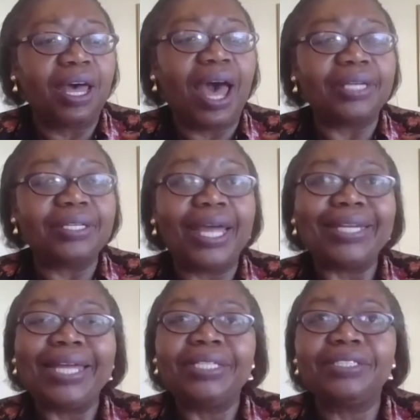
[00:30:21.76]

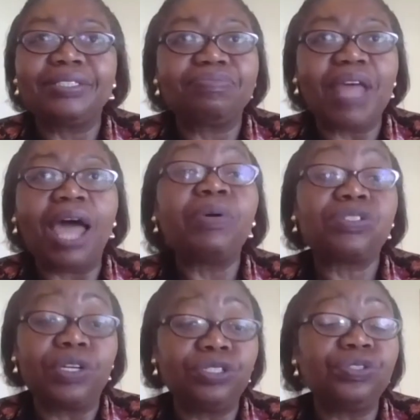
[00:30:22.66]
And I
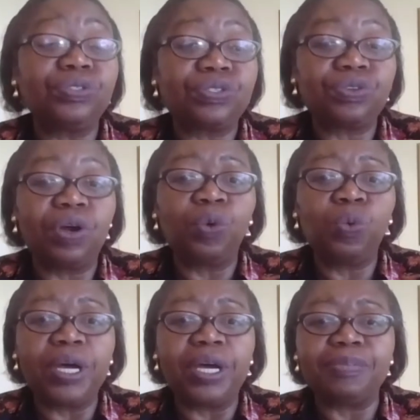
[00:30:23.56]
was going to use a stronger
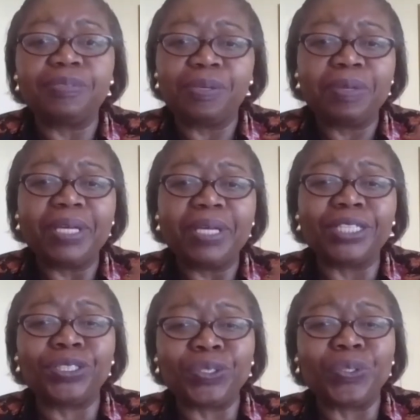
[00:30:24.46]
word, so maybe I
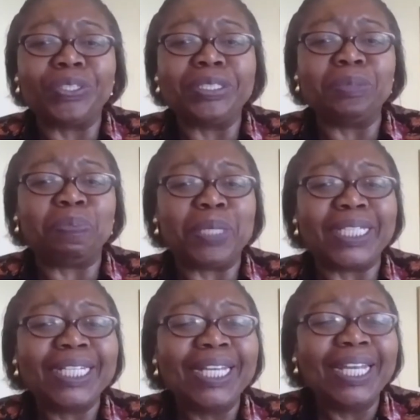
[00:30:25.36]
shouldn't,
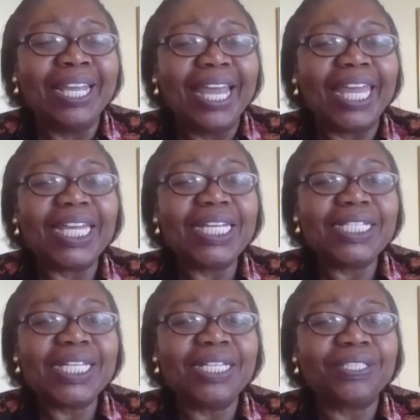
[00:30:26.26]
but
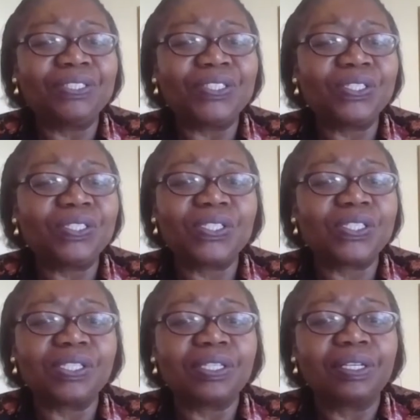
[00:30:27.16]
it's
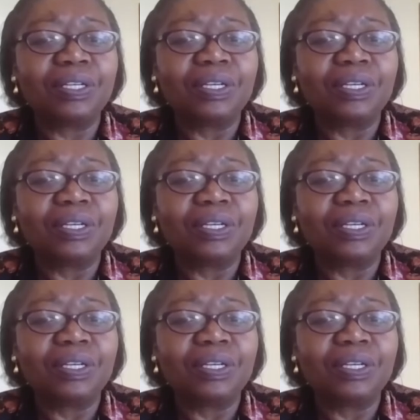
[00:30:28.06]
just